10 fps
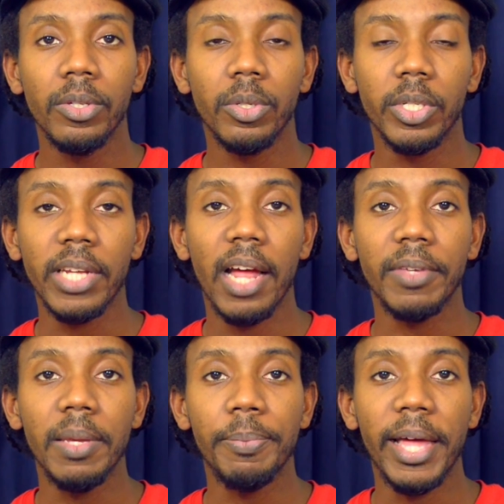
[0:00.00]
so just kind
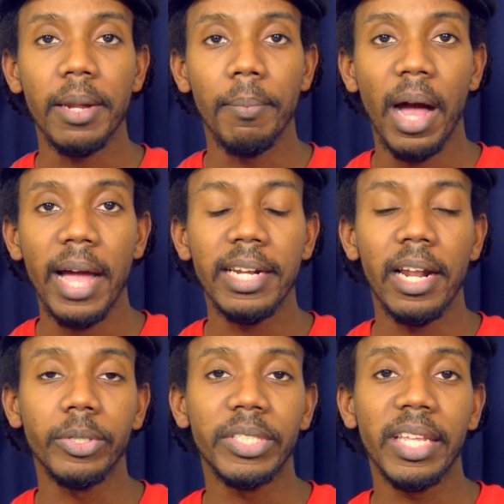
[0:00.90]
of keep that in mind and
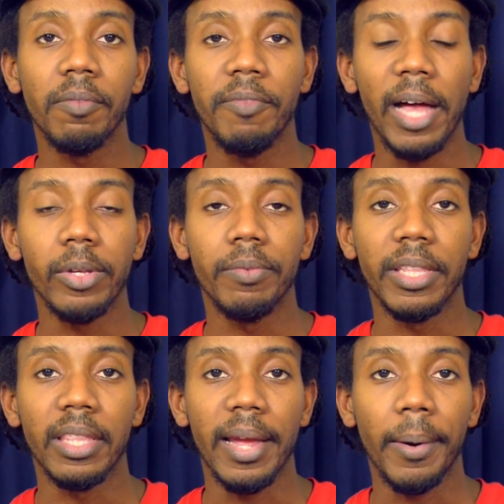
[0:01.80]
understand the value of
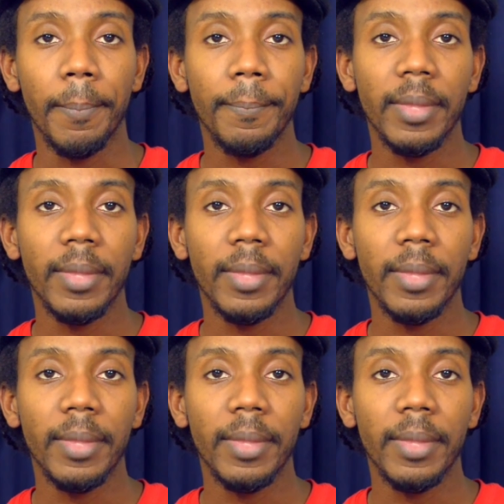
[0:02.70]
it there.